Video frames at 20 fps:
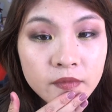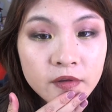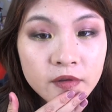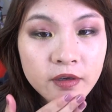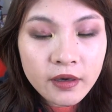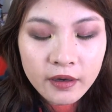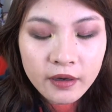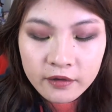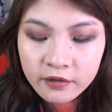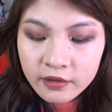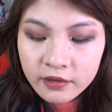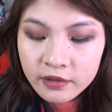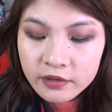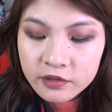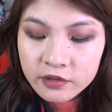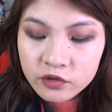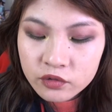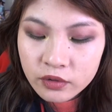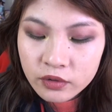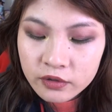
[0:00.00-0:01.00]
yeah, I think
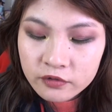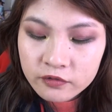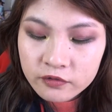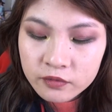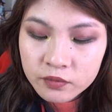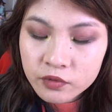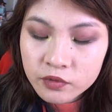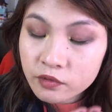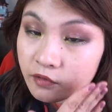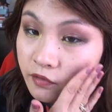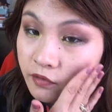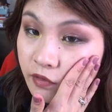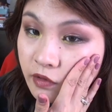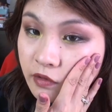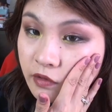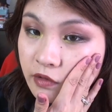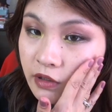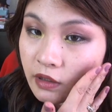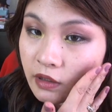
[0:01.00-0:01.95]
it's transfer proof because